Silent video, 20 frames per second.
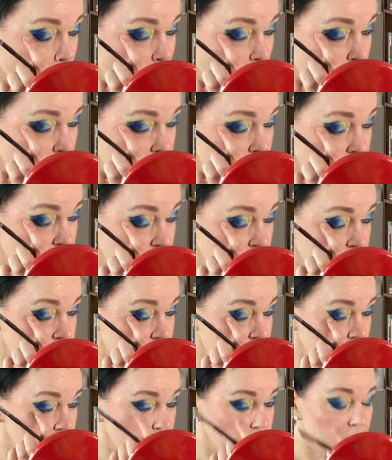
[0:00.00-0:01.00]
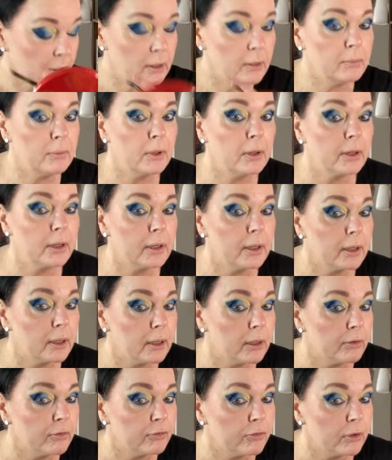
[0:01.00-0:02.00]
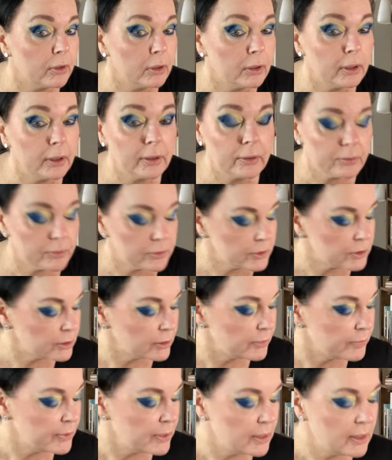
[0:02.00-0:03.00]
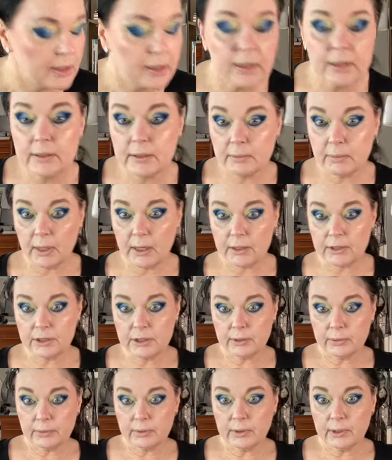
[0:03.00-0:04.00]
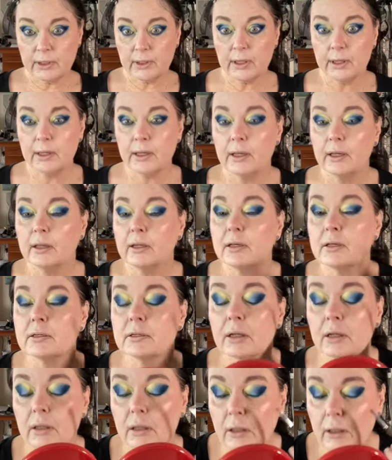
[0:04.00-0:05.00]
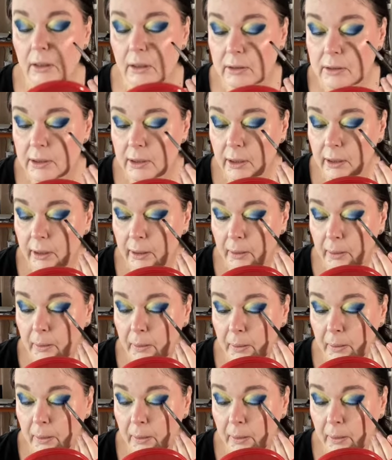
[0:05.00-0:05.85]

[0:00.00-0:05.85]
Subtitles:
Make sure that I'm not getting any fallout, because I'm actually really liking this look today.